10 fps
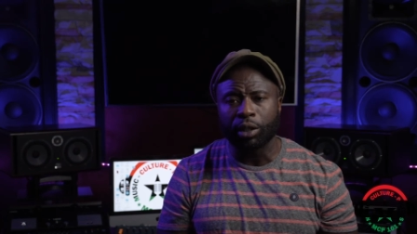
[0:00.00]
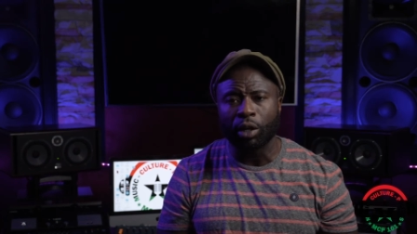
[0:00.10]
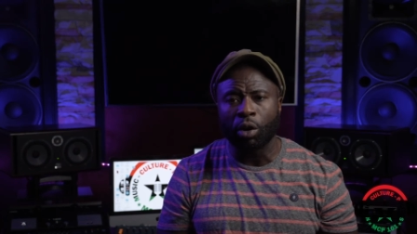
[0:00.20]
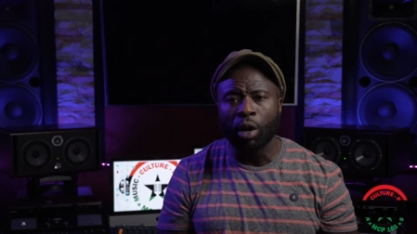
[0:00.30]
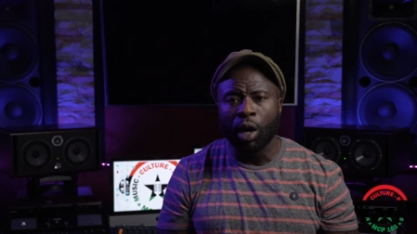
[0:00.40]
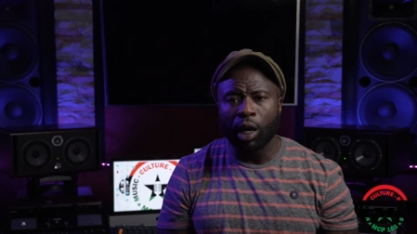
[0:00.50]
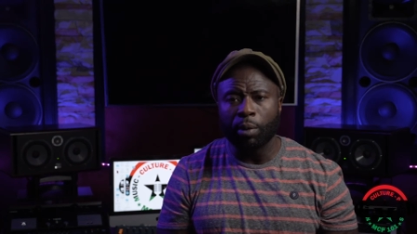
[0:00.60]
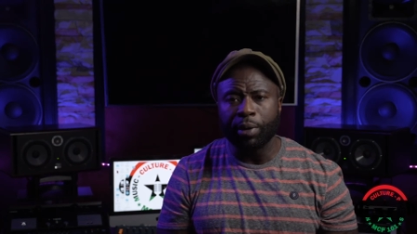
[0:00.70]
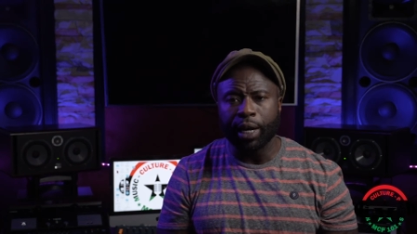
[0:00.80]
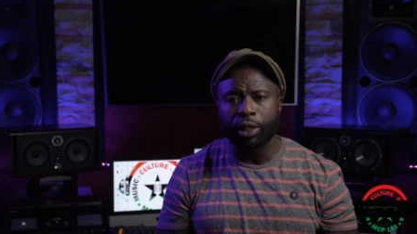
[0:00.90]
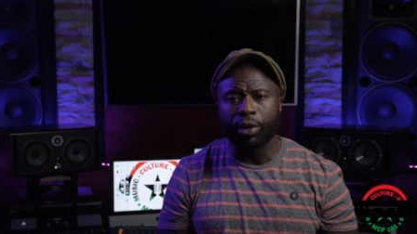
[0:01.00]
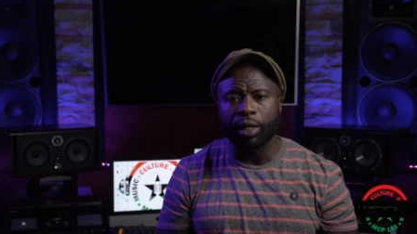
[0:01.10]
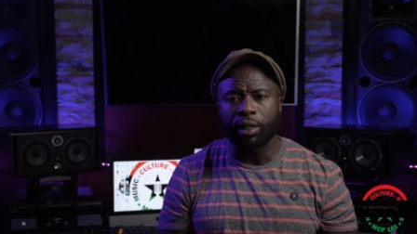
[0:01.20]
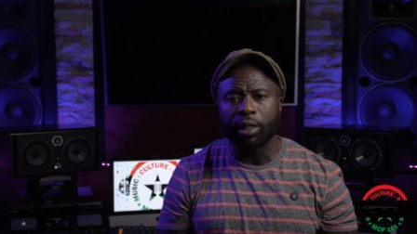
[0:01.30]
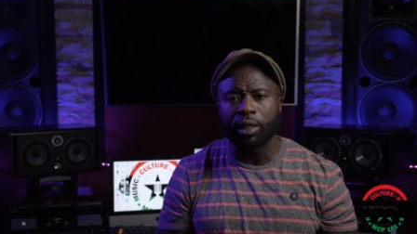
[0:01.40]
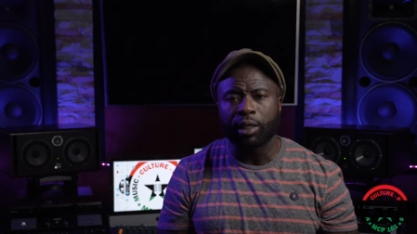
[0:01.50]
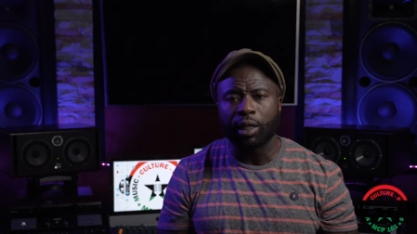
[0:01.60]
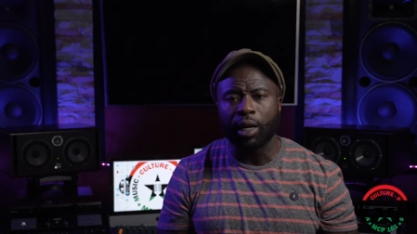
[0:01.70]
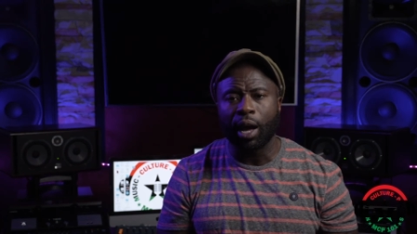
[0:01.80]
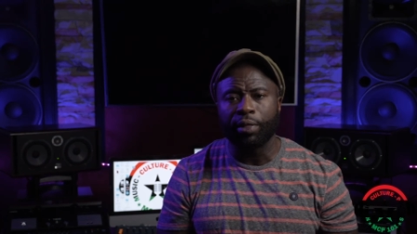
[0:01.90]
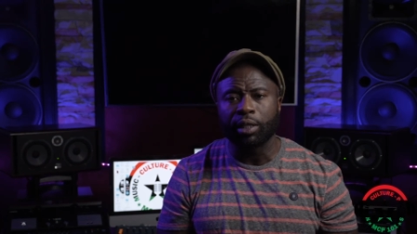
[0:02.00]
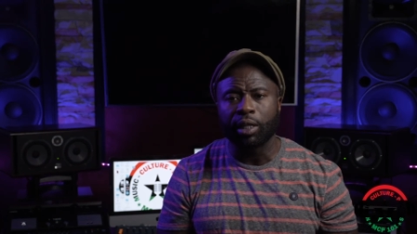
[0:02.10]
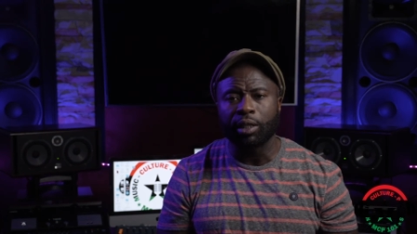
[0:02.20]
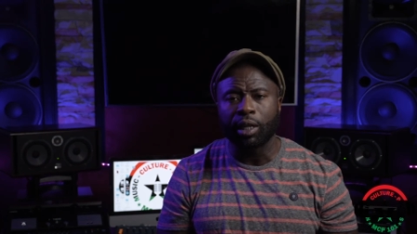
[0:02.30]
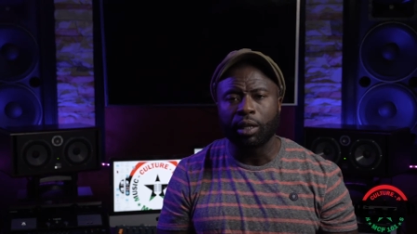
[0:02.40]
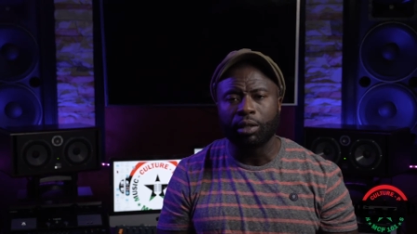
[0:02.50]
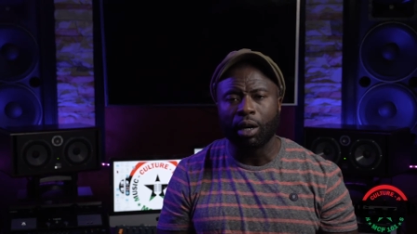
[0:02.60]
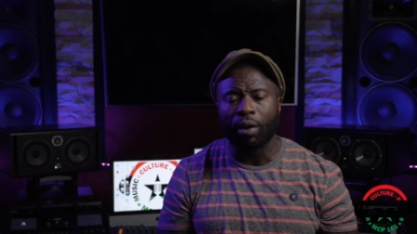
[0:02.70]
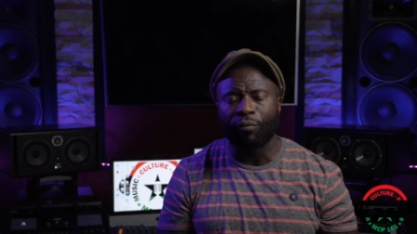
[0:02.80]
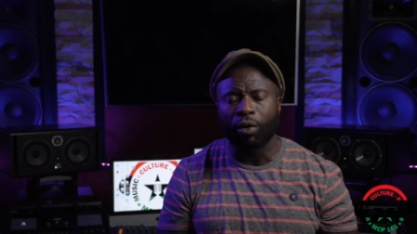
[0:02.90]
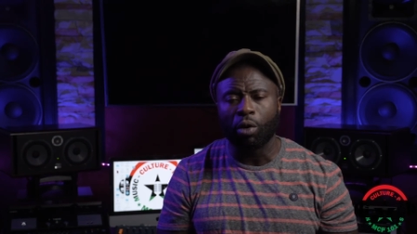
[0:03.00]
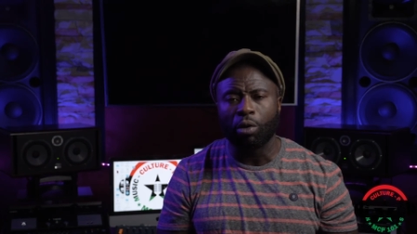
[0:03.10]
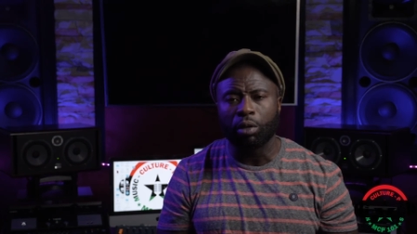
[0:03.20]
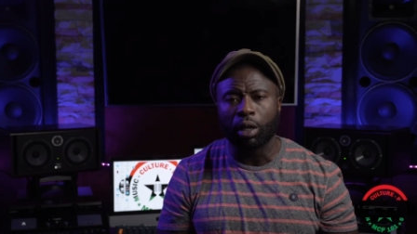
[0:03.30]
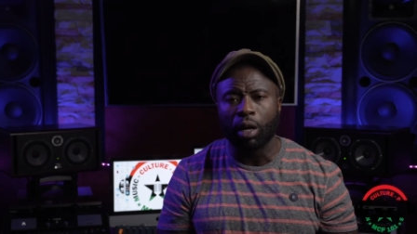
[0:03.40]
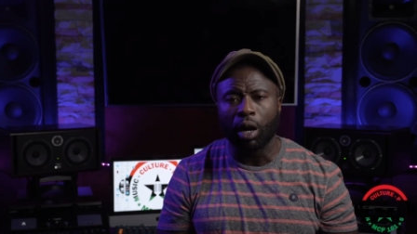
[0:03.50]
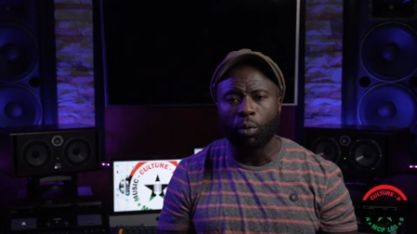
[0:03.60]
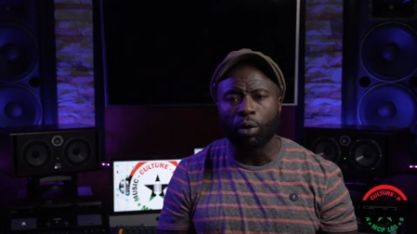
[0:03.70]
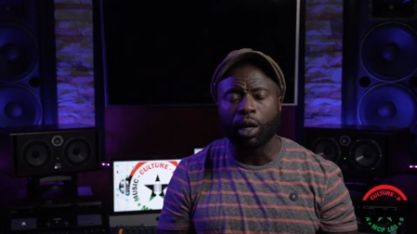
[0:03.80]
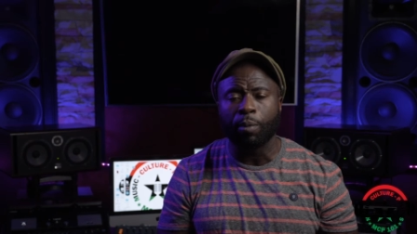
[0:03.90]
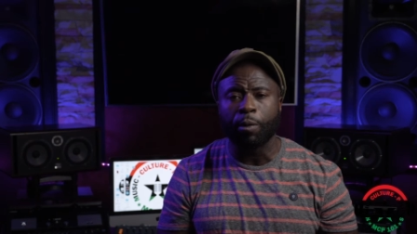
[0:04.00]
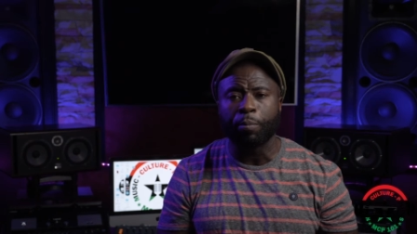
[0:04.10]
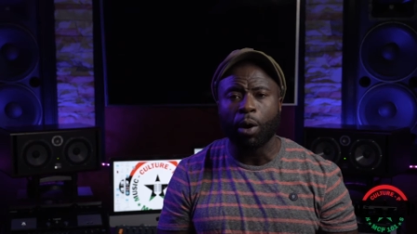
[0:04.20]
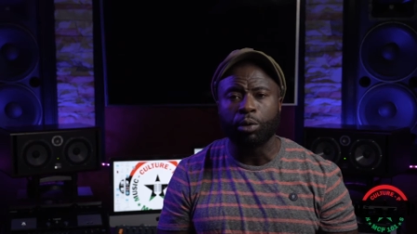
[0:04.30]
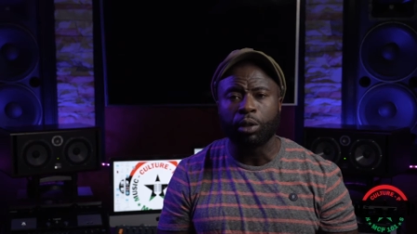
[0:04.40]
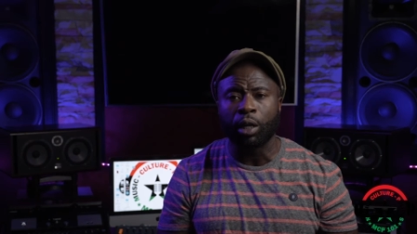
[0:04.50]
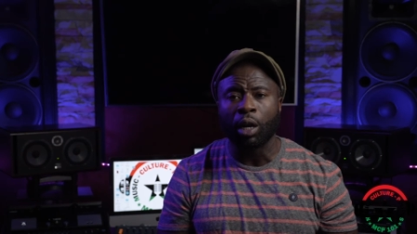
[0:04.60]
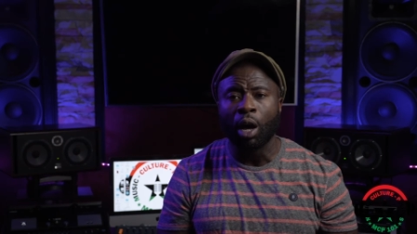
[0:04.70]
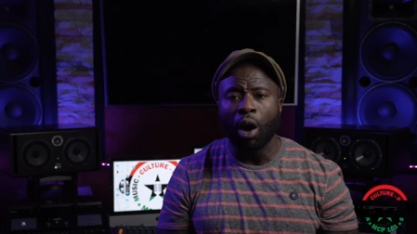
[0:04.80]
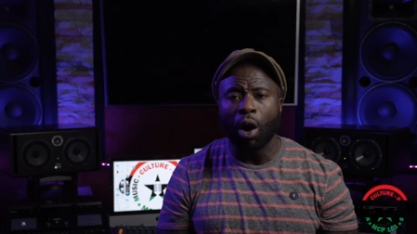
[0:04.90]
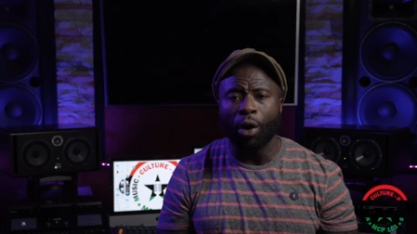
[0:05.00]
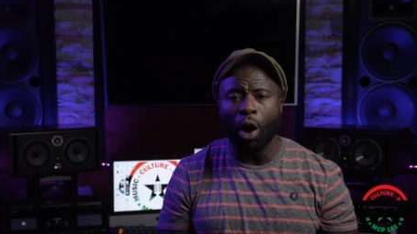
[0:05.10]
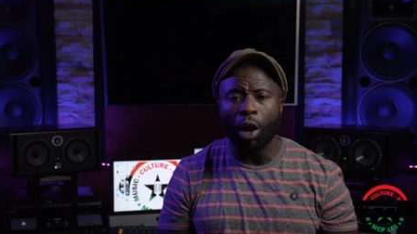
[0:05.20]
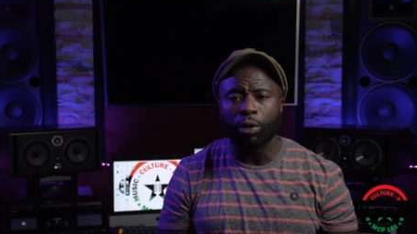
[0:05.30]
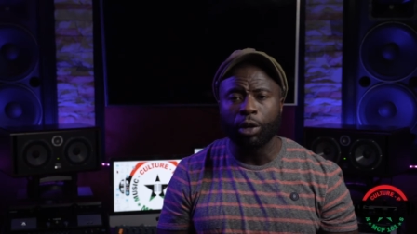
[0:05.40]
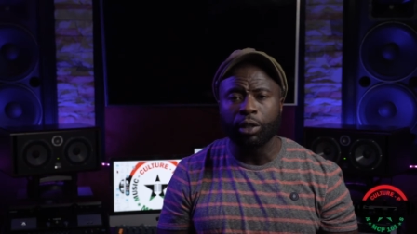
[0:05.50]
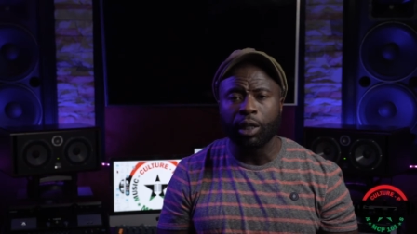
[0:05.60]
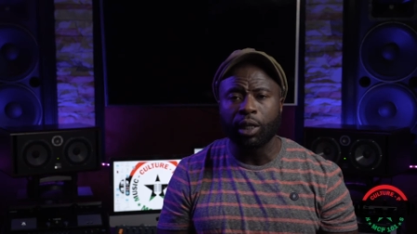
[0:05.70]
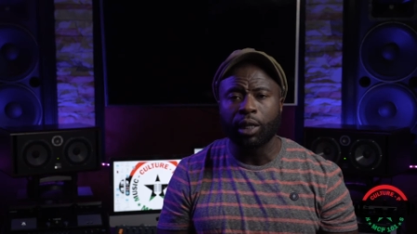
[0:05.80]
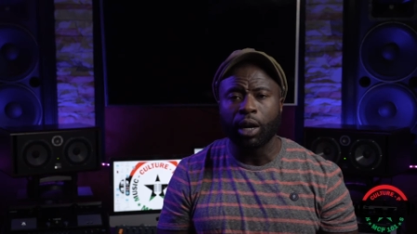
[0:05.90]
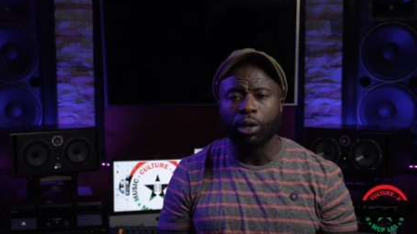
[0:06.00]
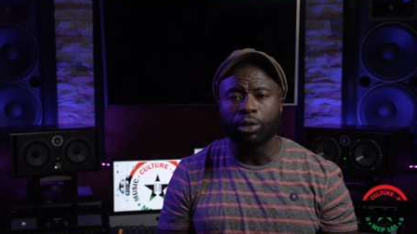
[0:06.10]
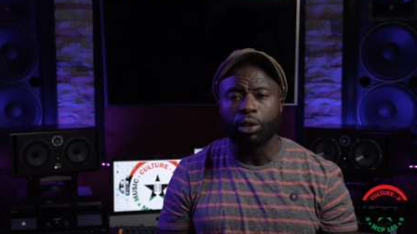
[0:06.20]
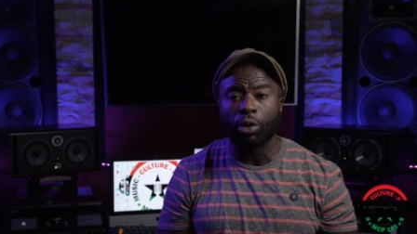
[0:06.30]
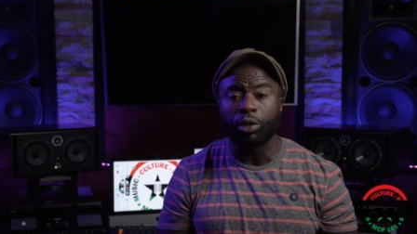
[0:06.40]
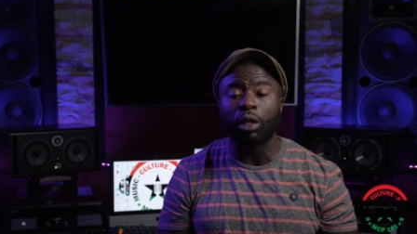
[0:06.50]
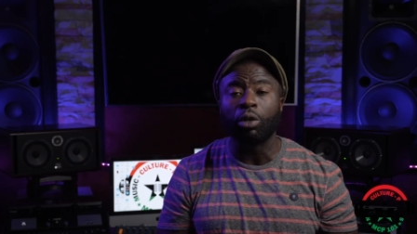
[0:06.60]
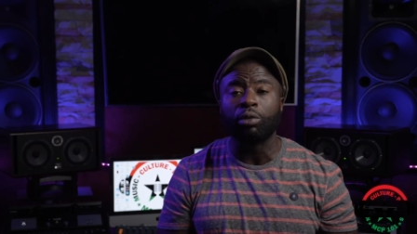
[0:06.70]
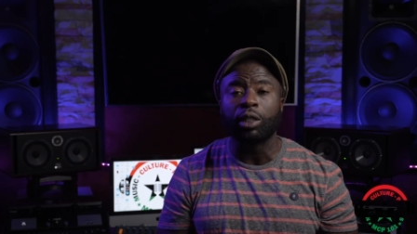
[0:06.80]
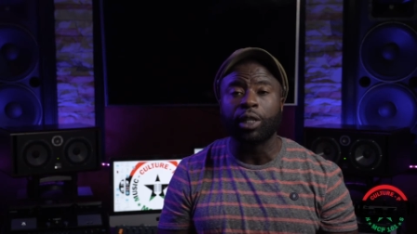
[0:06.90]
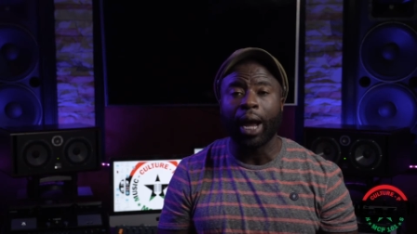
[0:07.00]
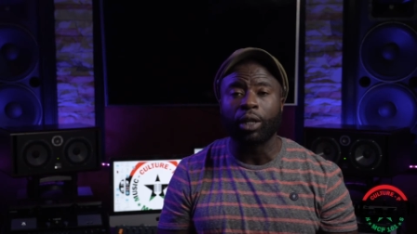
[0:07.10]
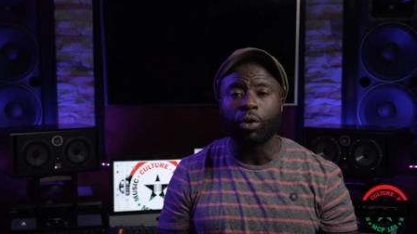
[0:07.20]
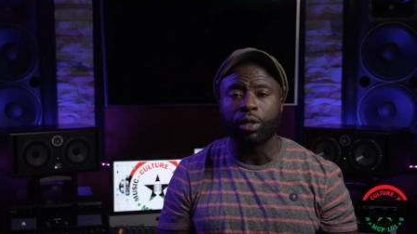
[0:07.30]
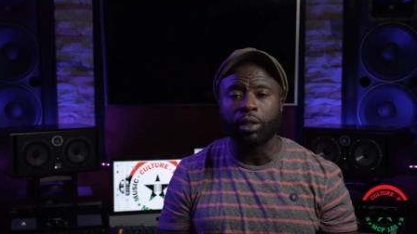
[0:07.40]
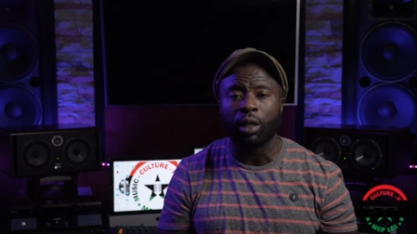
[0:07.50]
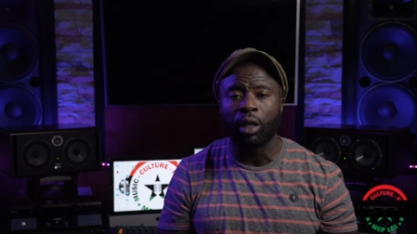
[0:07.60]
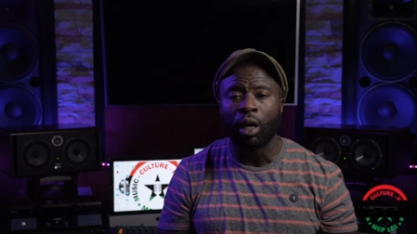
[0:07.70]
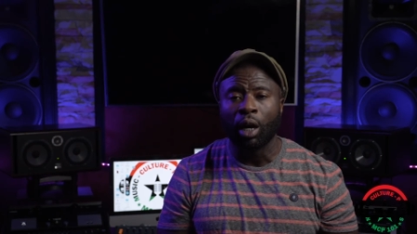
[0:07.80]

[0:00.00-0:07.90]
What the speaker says: So it'll be interesting to see how this continues to unfold, and we'll keep you posted on all of those details. So salute to Jack Dorsey,